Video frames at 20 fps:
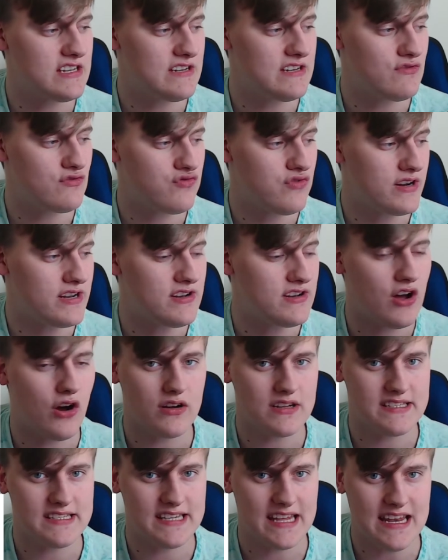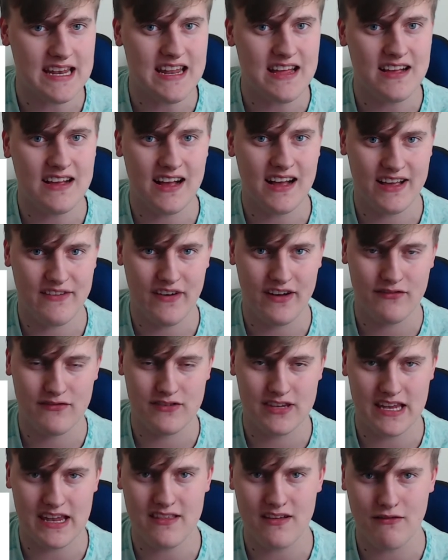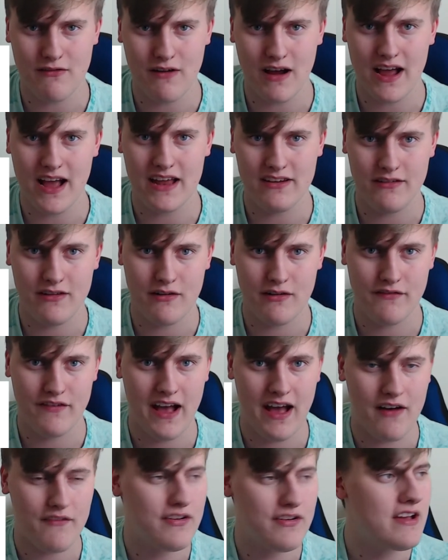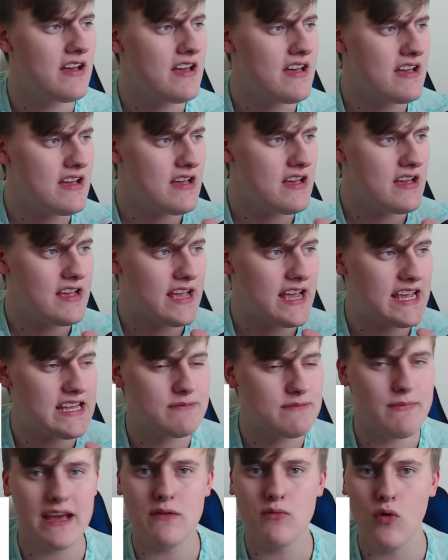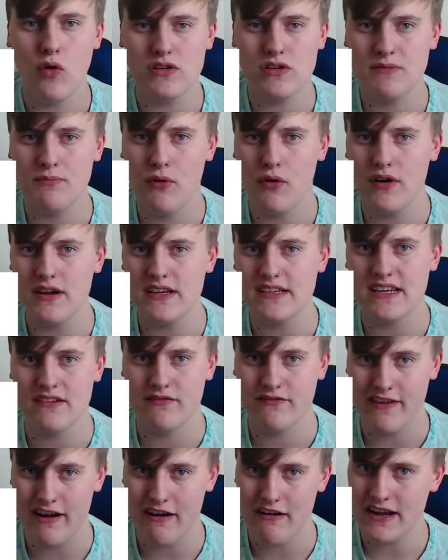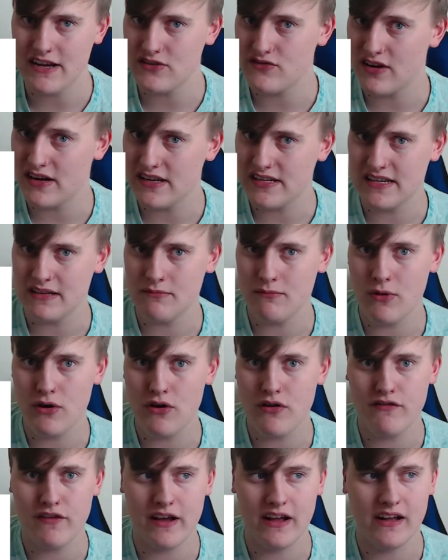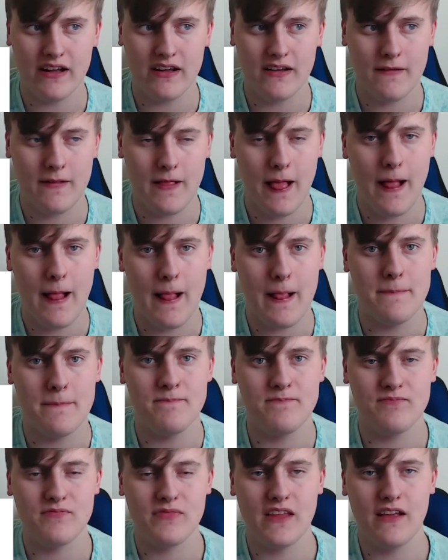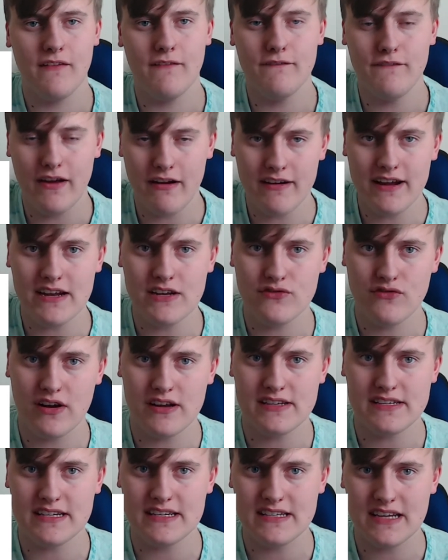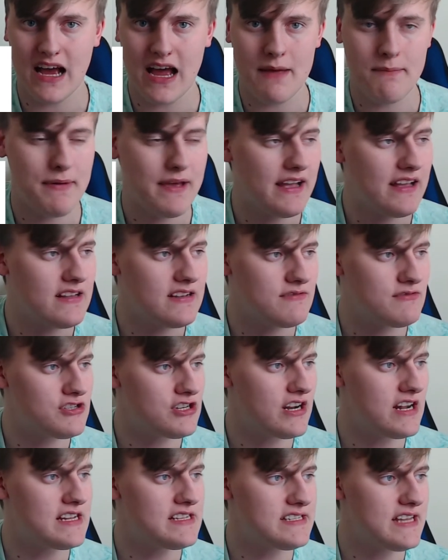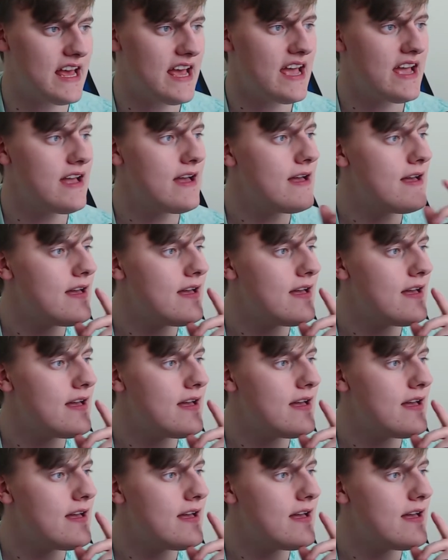Tritoxin, if I've said that right, I don't know if I have. He's made water poison. Very interesting moving, very interesting typing, should I say.